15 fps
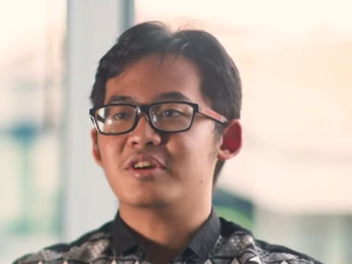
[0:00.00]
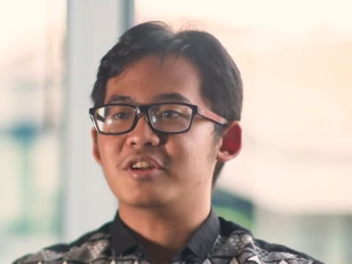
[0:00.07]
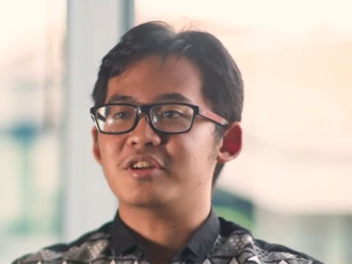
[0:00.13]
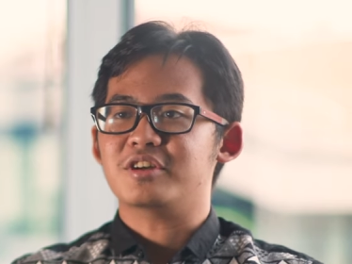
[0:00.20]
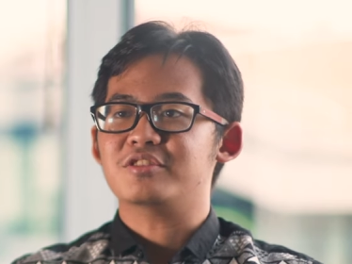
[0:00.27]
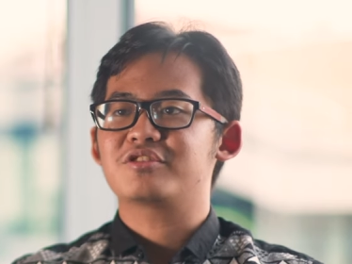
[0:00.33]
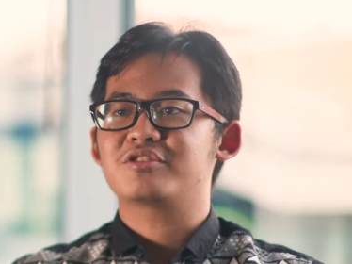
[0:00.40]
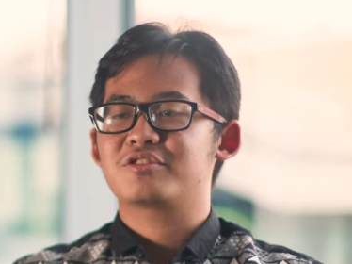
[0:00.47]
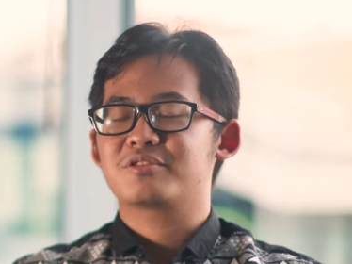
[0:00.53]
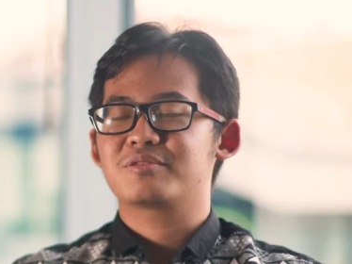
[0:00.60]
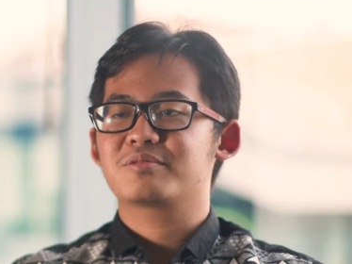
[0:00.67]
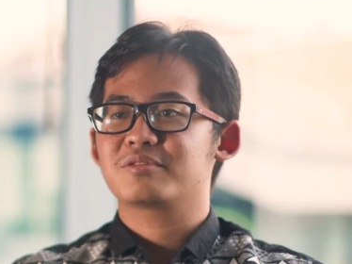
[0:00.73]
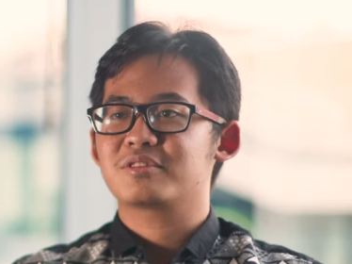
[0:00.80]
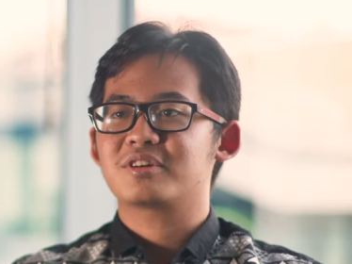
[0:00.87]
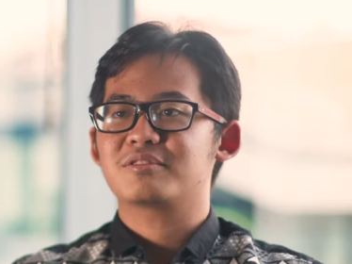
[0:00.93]
and
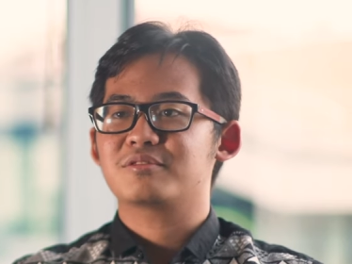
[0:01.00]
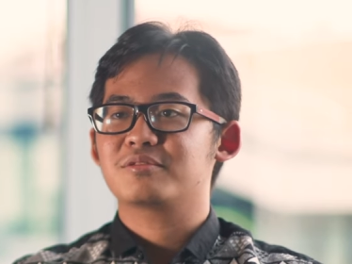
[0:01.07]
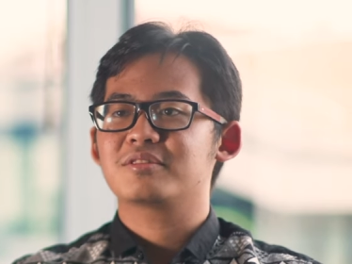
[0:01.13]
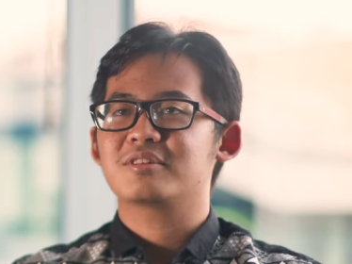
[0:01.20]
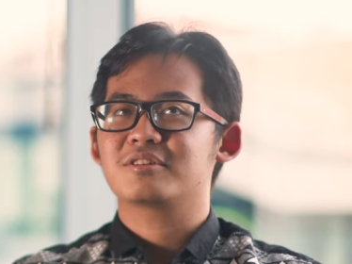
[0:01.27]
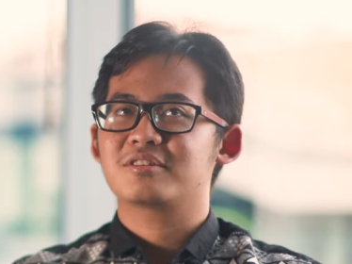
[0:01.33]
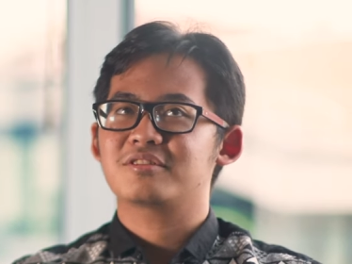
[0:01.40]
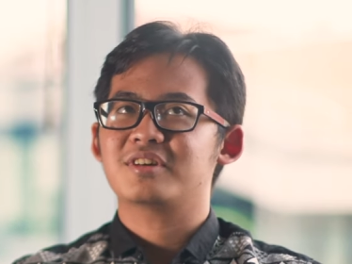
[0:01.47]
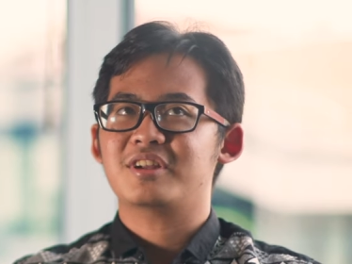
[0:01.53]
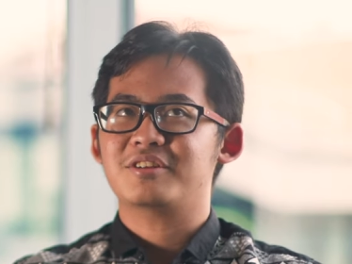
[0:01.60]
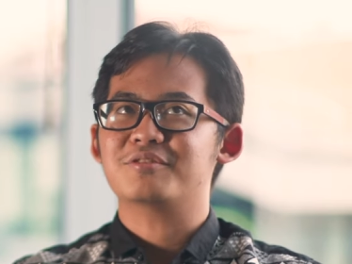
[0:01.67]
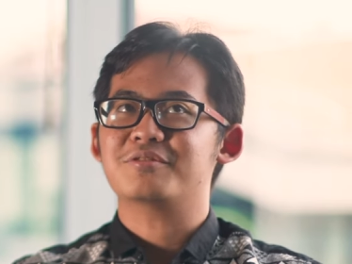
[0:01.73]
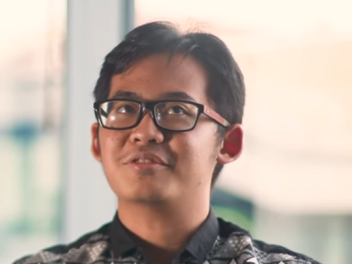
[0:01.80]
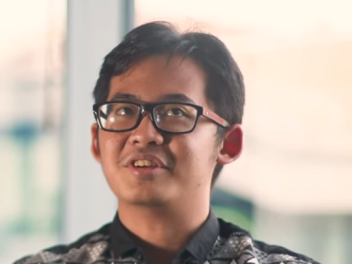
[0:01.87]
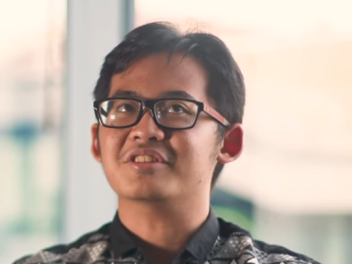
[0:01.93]
that's
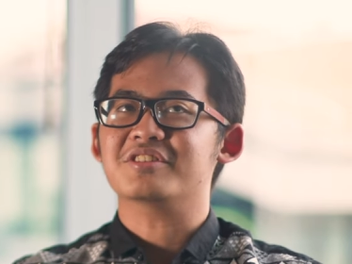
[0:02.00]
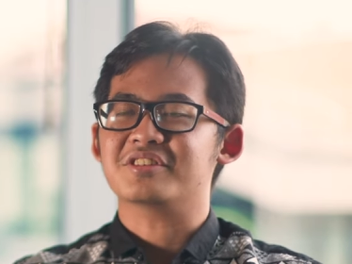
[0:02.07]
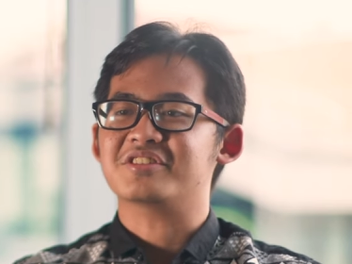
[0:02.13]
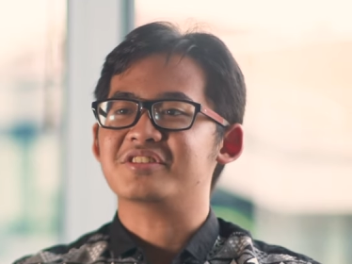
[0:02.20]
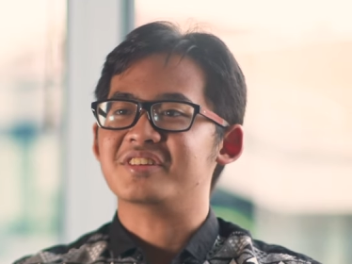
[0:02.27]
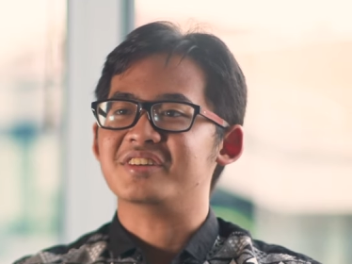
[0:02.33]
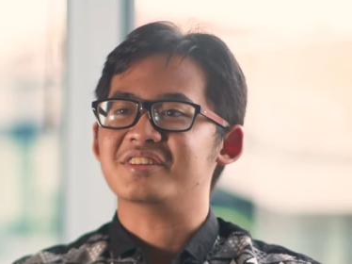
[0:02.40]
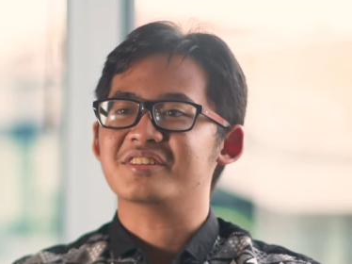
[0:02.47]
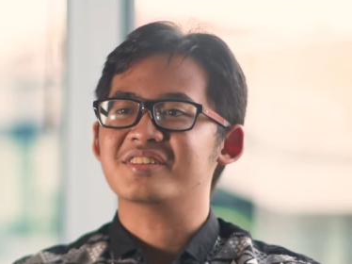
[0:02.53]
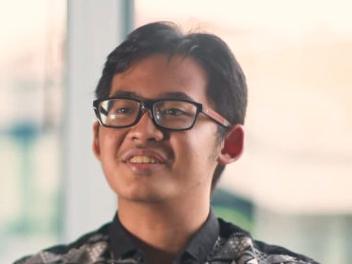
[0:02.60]
kind of interesting